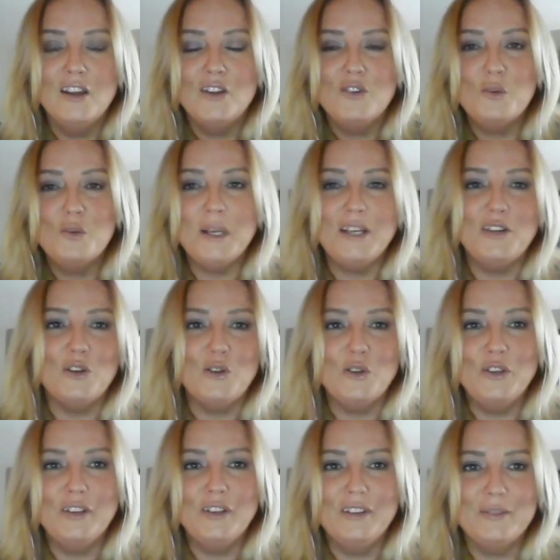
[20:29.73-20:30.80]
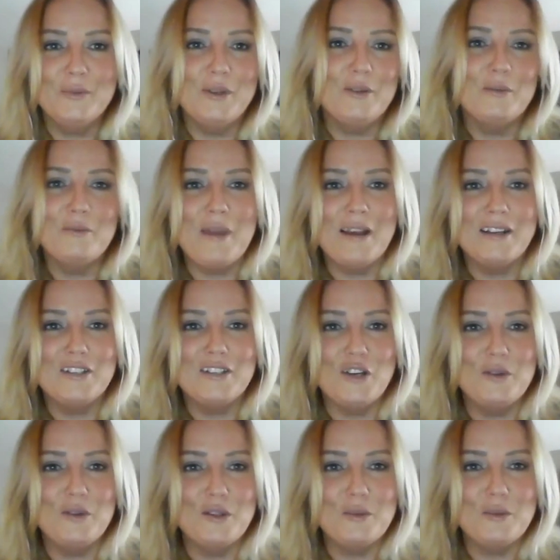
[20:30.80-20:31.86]
Nobody knew when it went back in
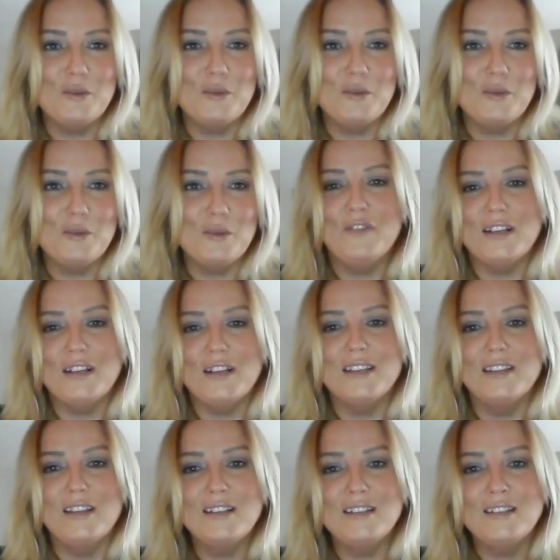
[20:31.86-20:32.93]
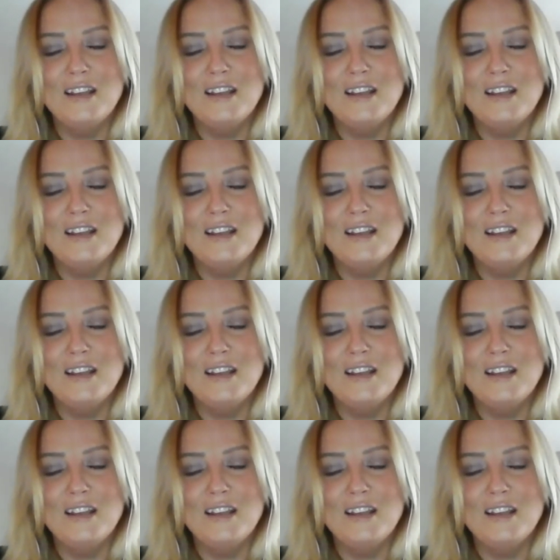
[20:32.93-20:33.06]
January that they were going to be facing this.